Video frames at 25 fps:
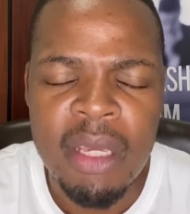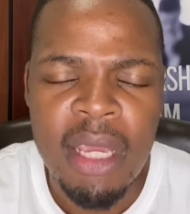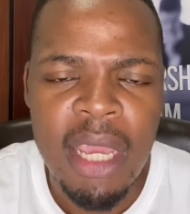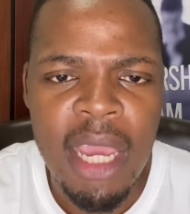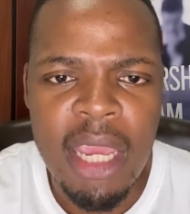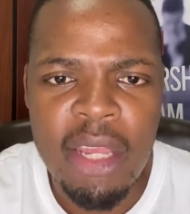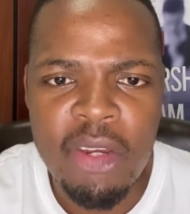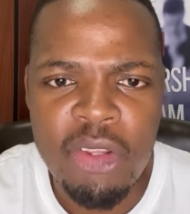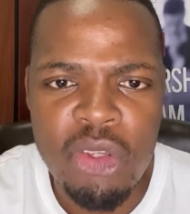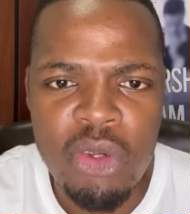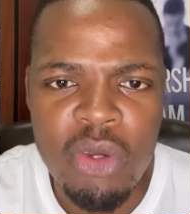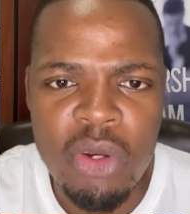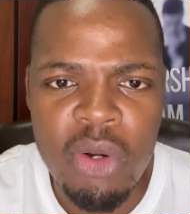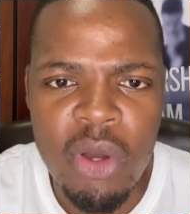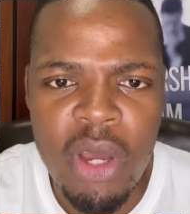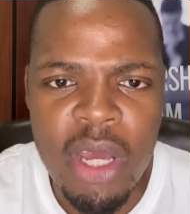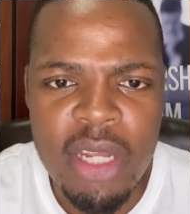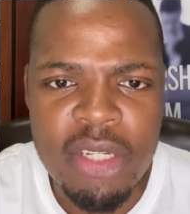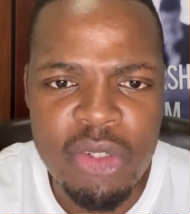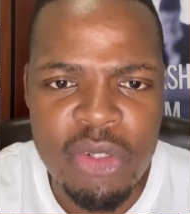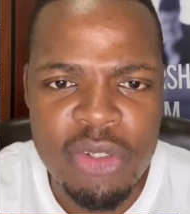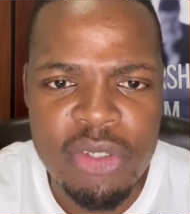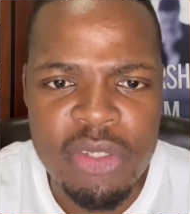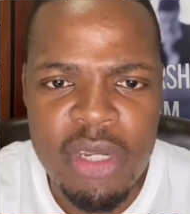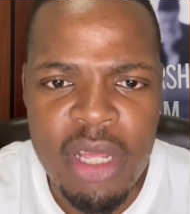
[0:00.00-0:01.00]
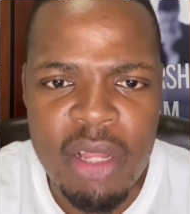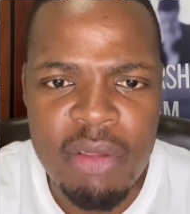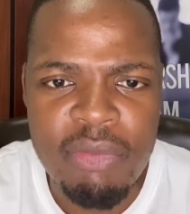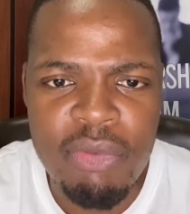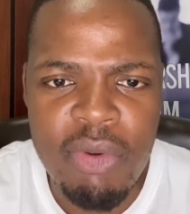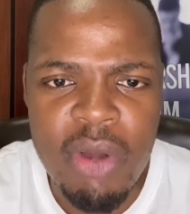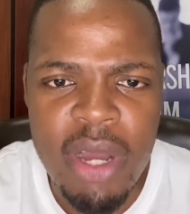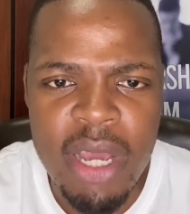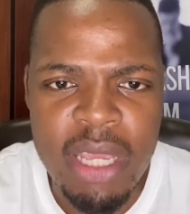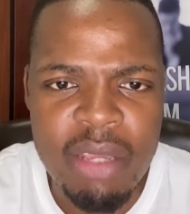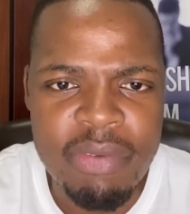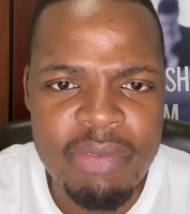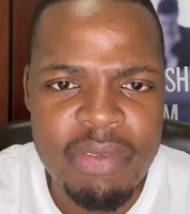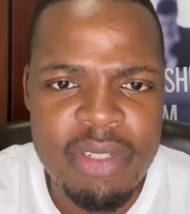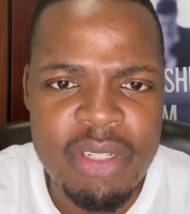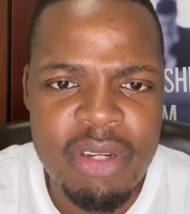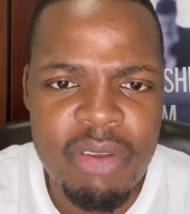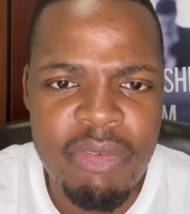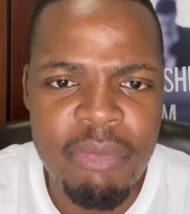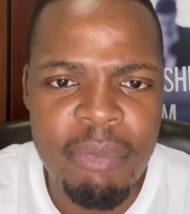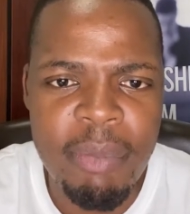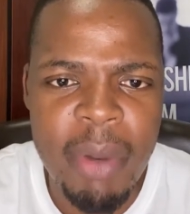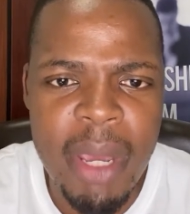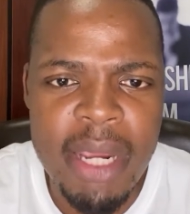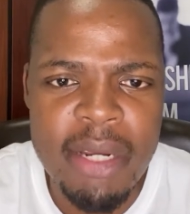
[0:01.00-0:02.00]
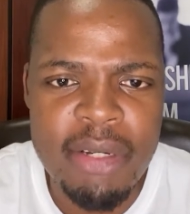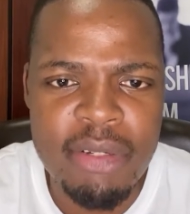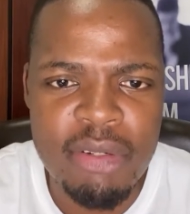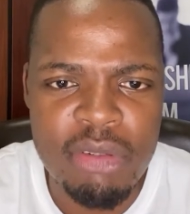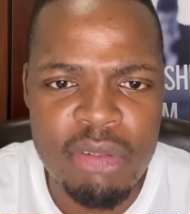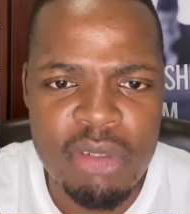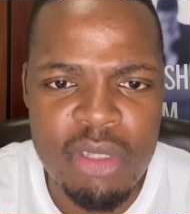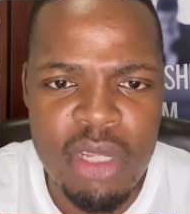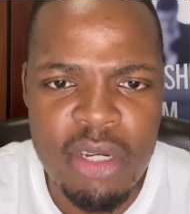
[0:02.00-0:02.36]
And you're gonna ask yourself why even Jeff Bezos,